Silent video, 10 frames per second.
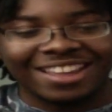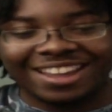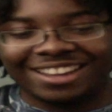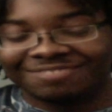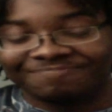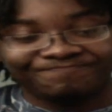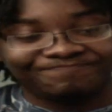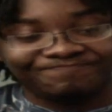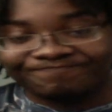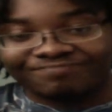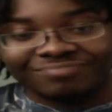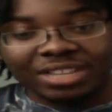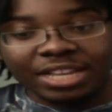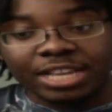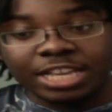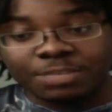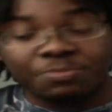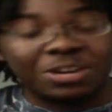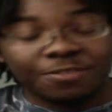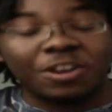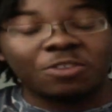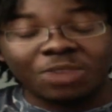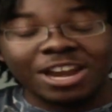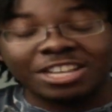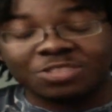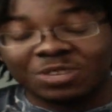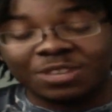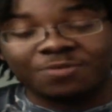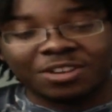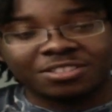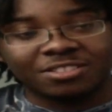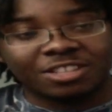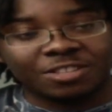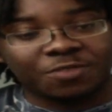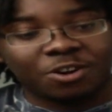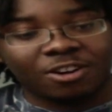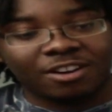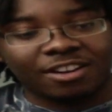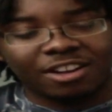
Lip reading: And it's a pretty fun read. It's really fun thus far.